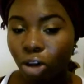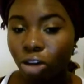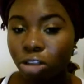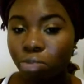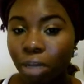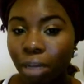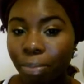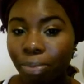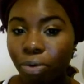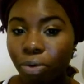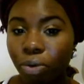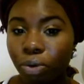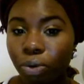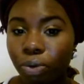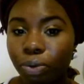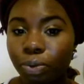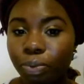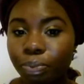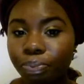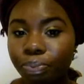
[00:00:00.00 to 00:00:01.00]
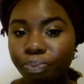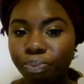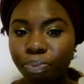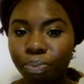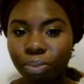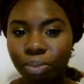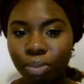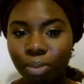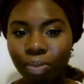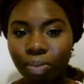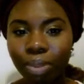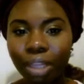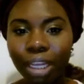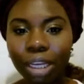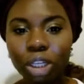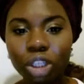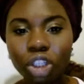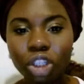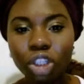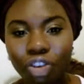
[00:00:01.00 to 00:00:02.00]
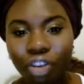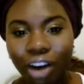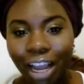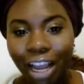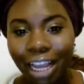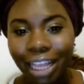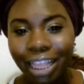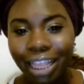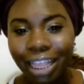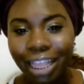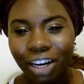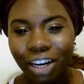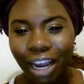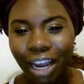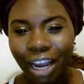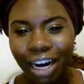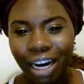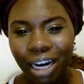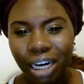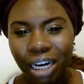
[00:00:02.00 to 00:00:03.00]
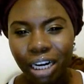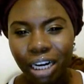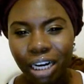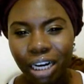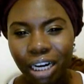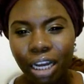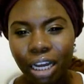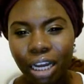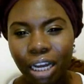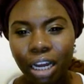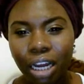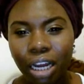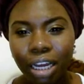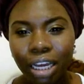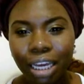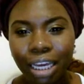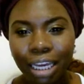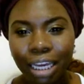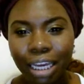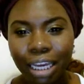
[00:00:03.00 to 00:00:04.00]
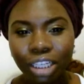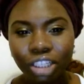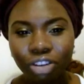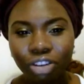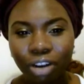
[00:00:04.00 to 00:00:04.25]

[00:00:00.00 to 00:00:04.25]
Those people who train their hair, heat